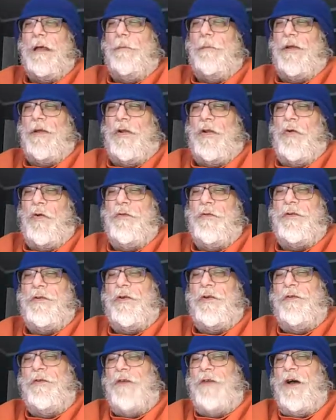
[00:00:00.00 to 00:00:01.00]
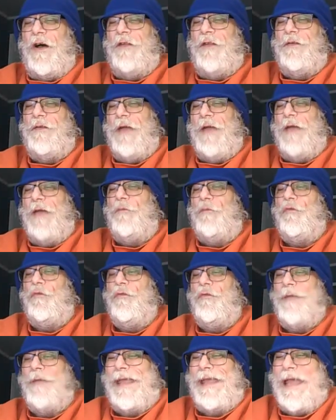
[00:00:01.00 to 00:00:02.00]
but Golden Girls also had
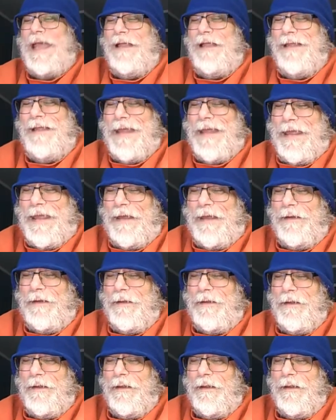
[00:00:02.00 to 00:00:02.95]
Rue McClanahan.